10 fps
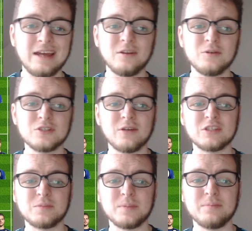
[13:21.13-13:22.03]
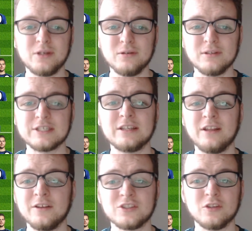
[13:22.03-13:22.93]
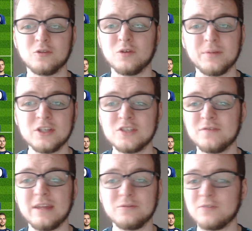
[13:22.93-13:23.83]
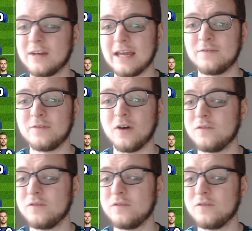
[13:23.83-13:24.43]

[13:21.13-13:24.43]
and those are going to be Pulisic and Hudson-Odoi, because of their great effort.